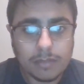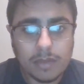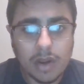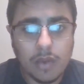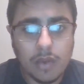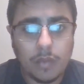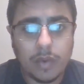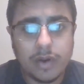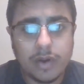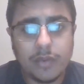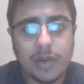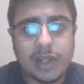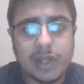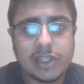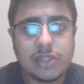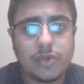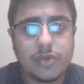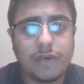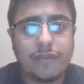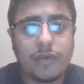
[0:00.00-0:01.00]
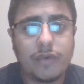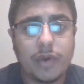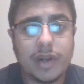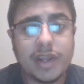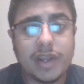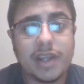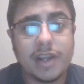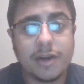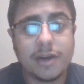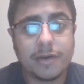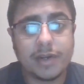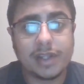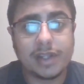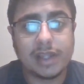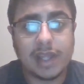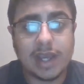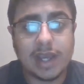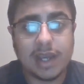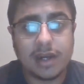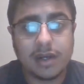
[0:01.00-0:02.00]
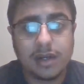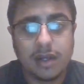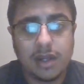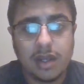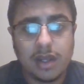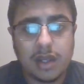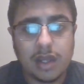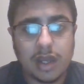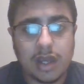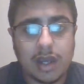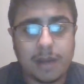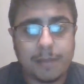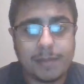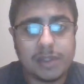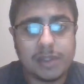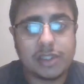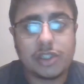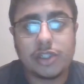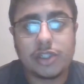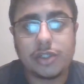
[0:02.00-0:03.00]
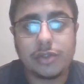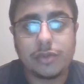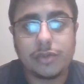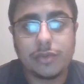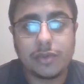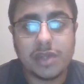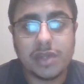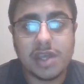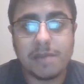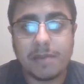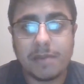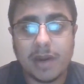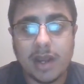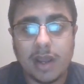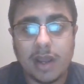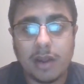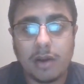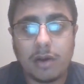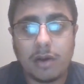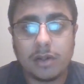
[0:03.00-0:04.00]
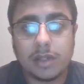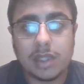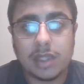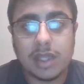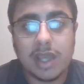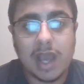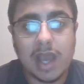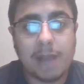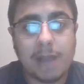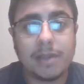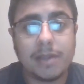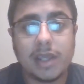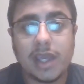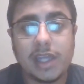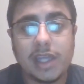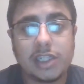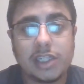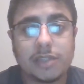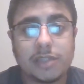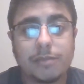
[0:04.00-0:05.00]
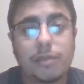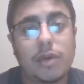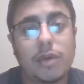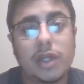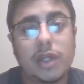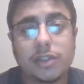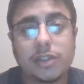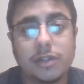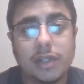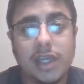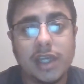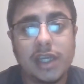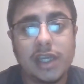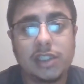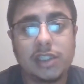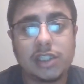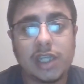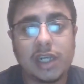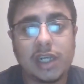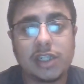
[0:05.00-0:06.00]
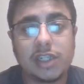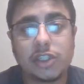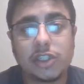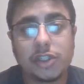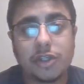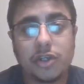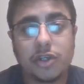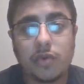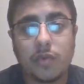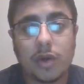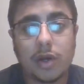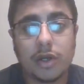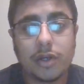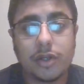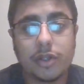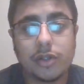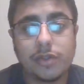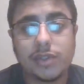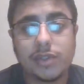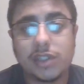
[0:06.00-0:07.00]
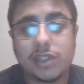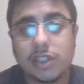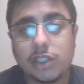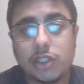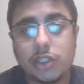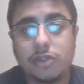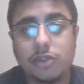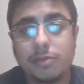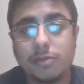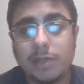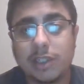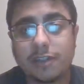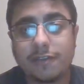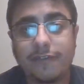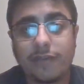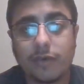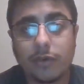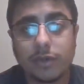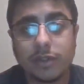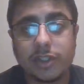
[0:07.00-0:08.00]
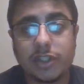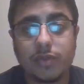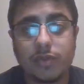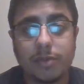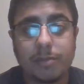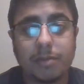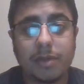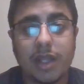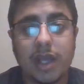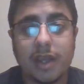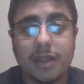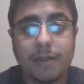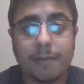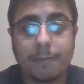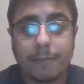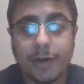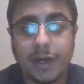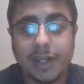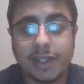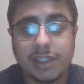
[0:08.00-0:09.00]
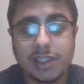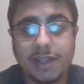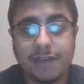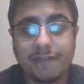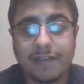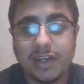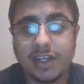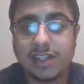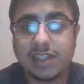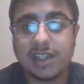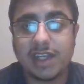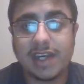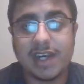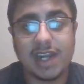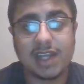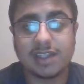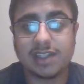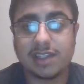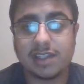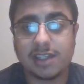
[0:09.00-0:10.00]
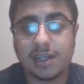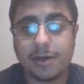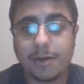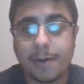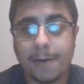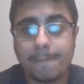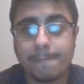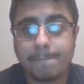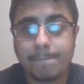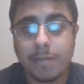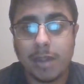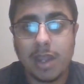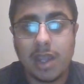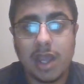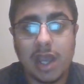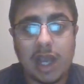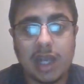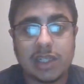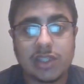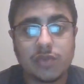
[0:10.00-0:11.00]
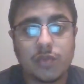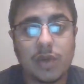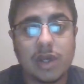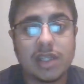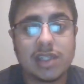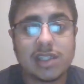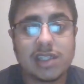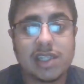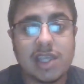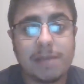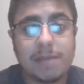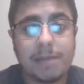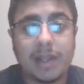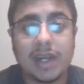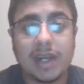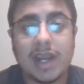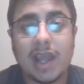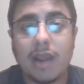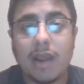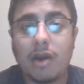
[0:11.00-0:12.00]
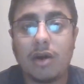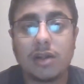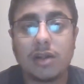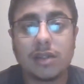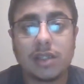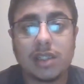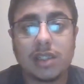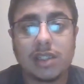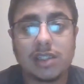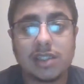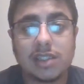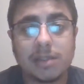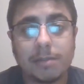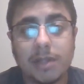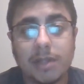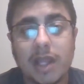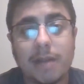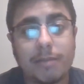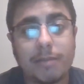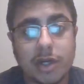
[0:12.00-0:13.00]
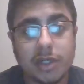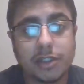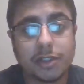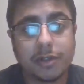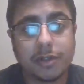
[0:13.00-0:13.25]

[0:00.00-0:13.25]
One way to avoid hearing that is to keep an eye on the application pressure gauge and ensure you aren't using too much force to apply the brakes if it isn't necessary, as well as keeping an eye on the supply pressure